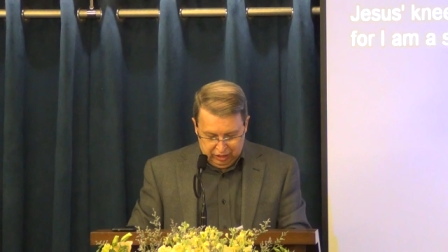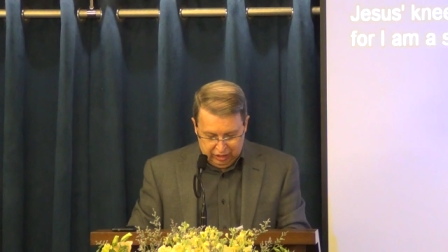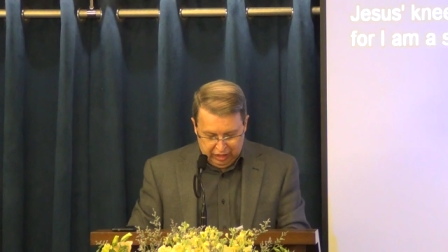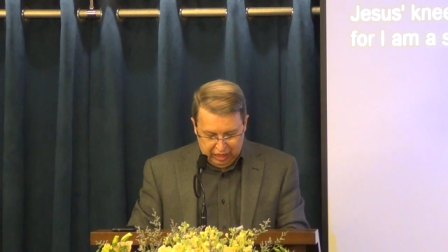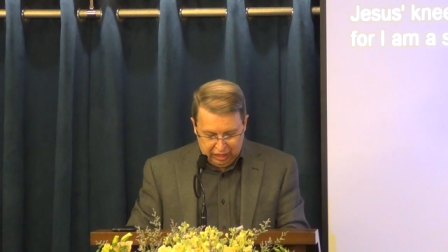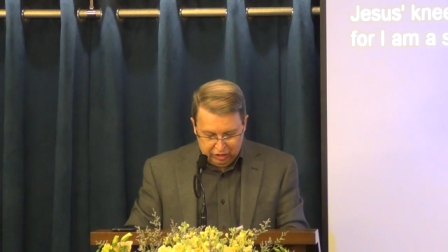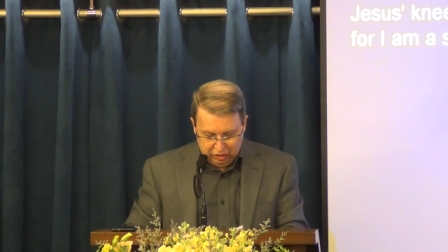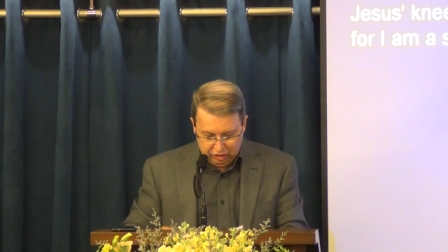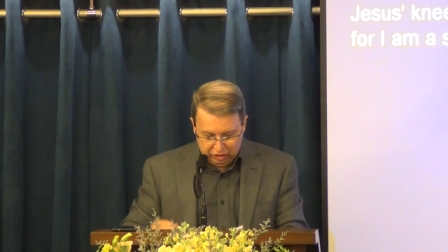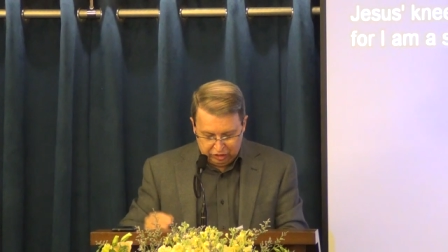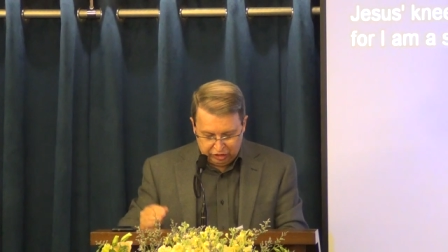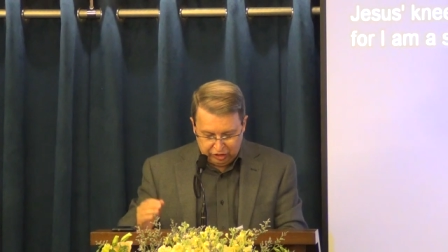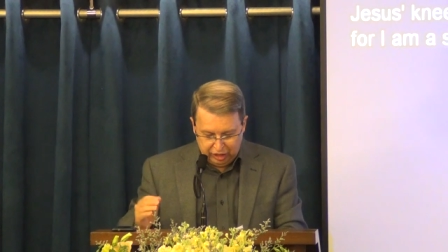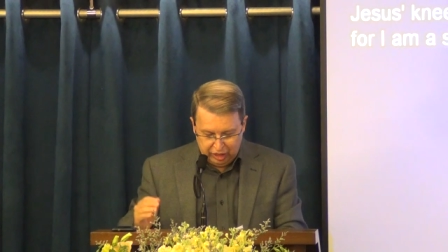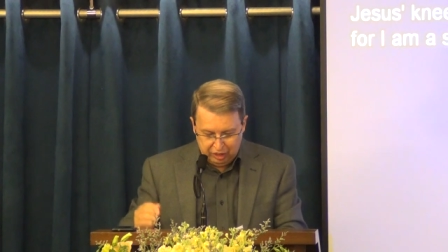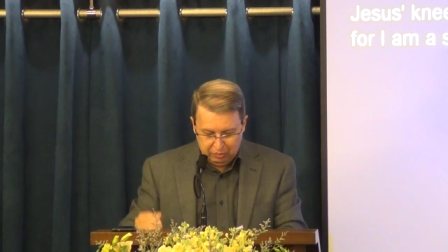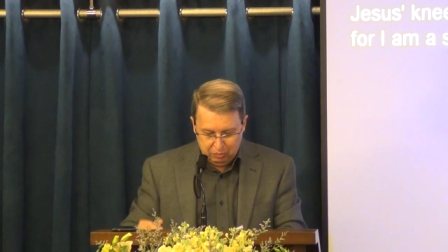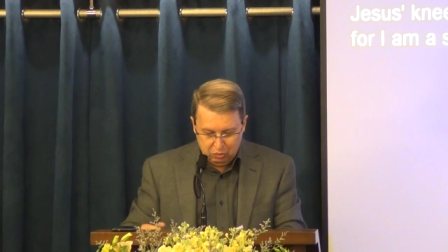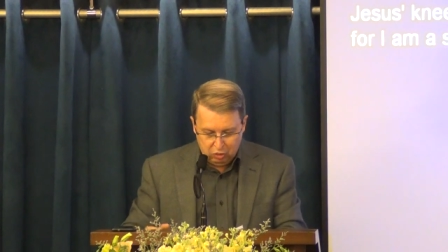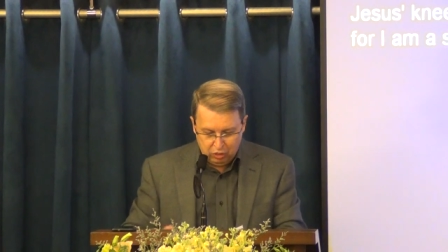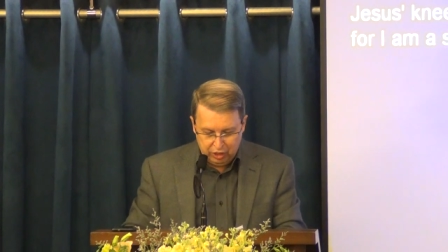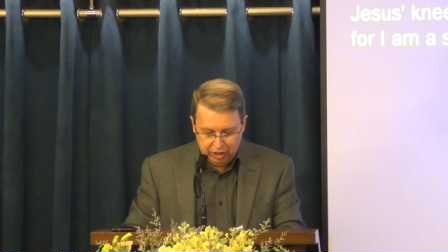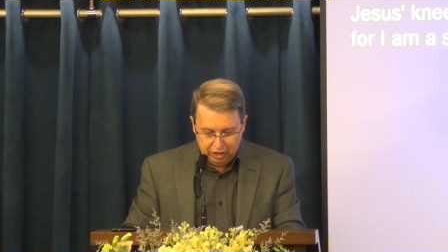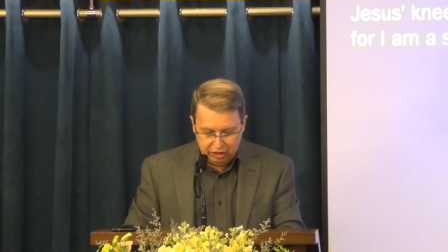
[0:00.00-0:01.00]
And the
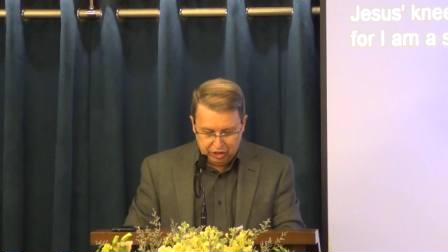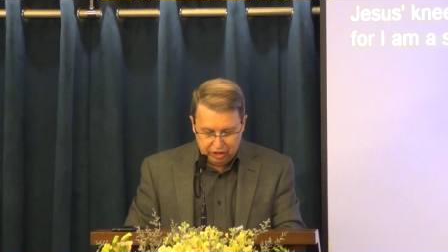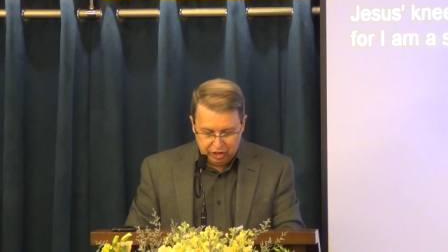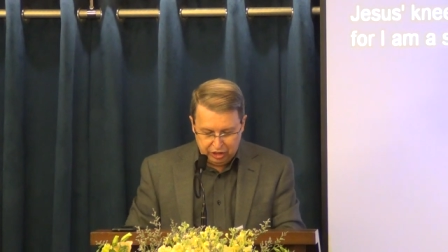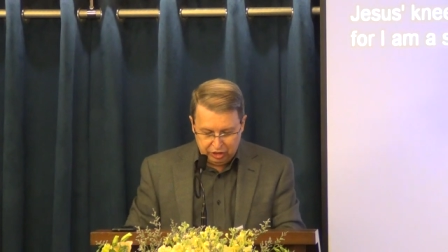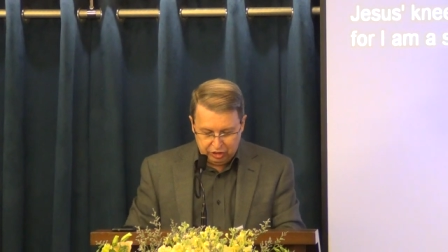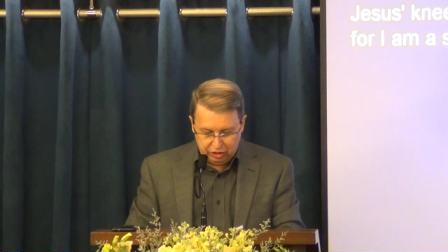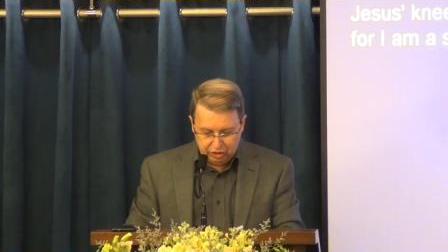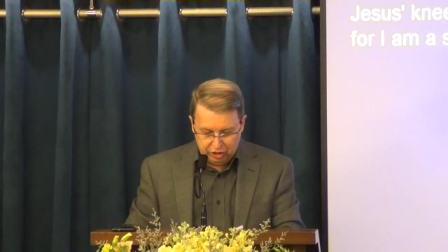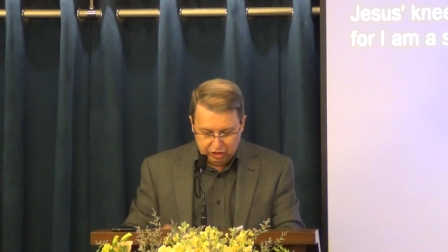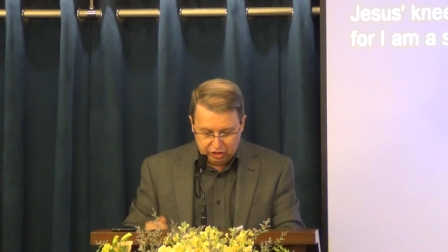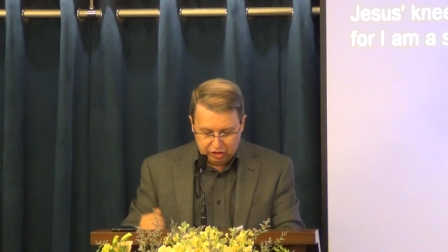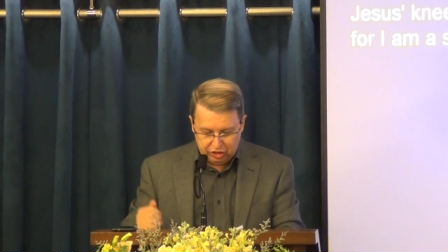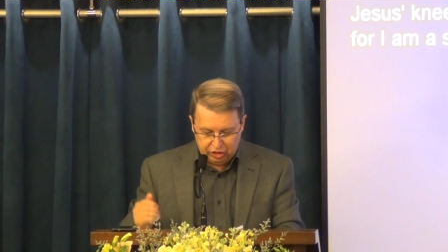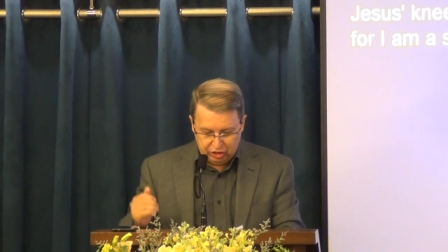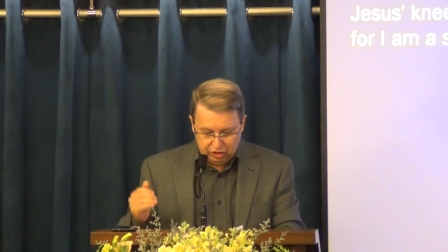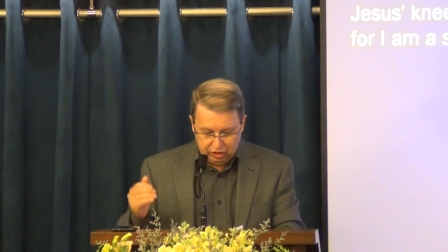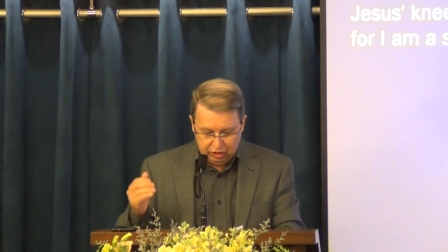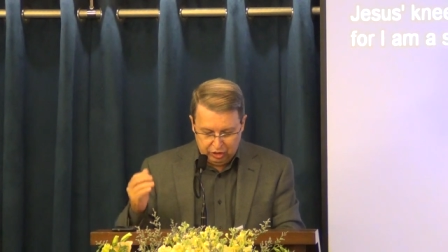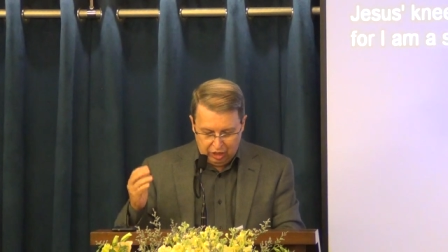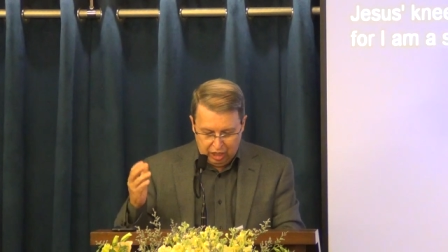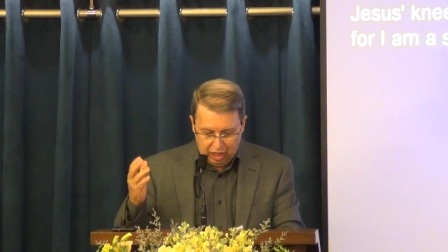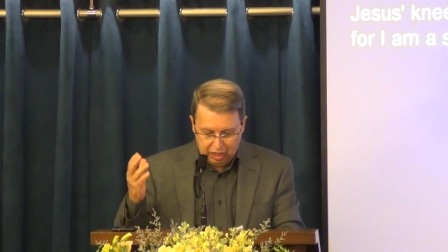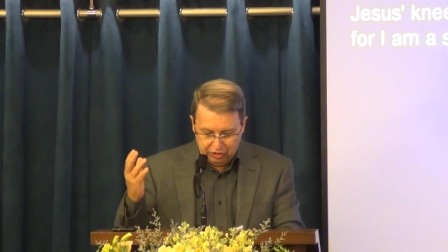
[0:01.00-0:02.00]
same way, Jesus
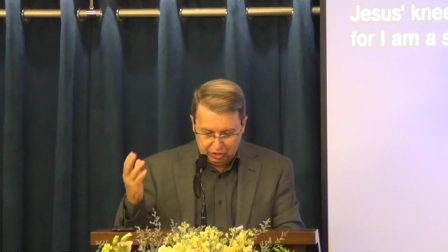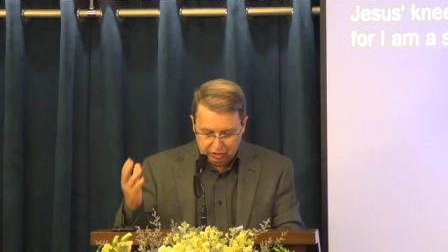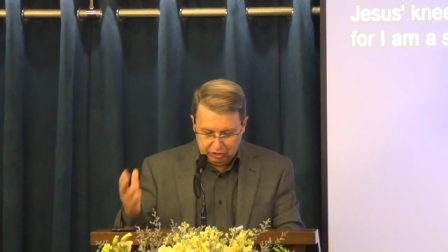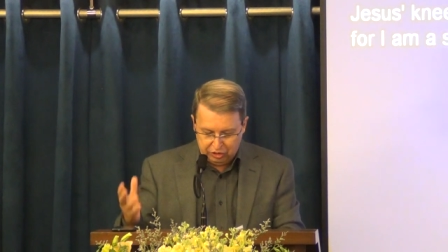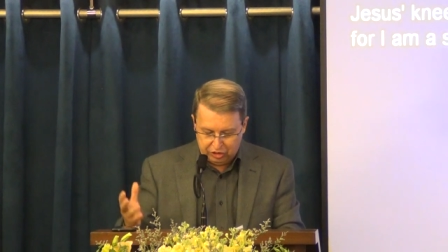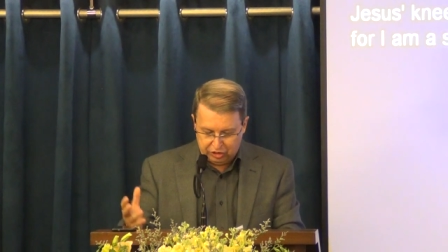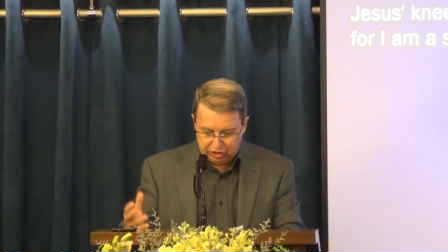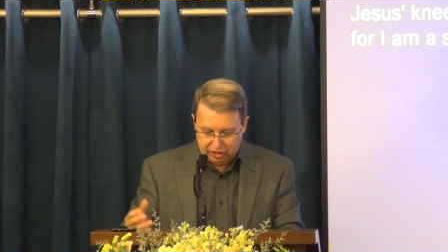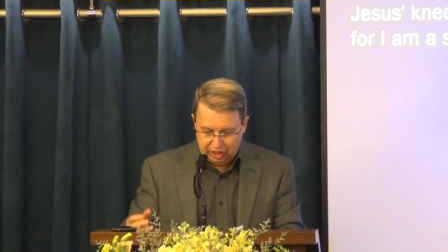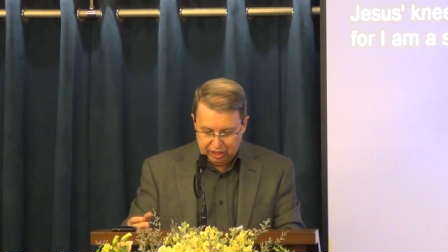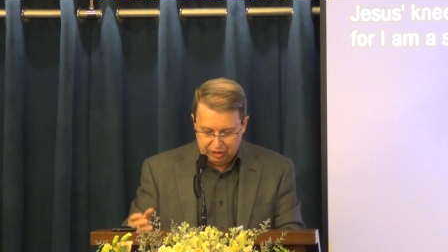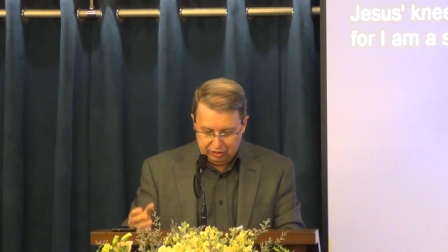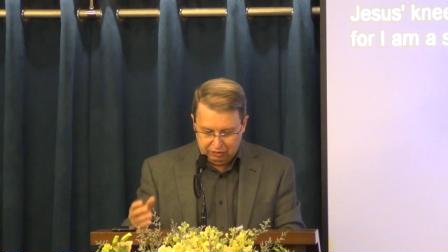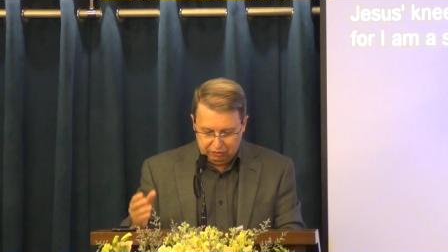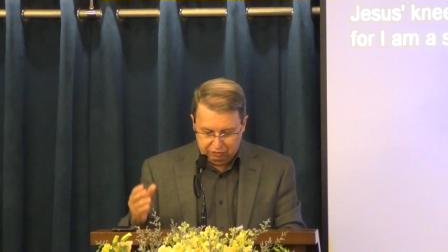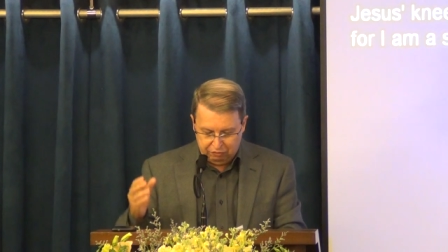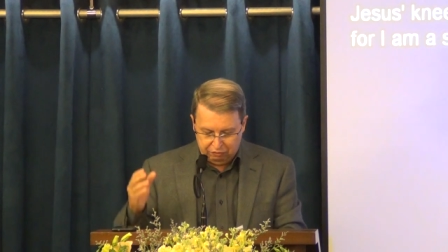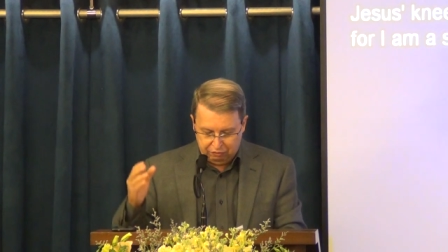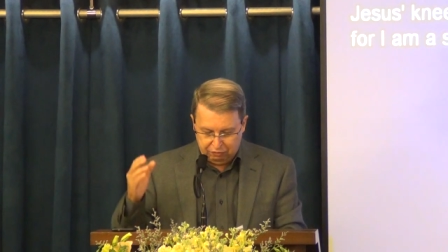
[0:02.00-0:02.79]
understands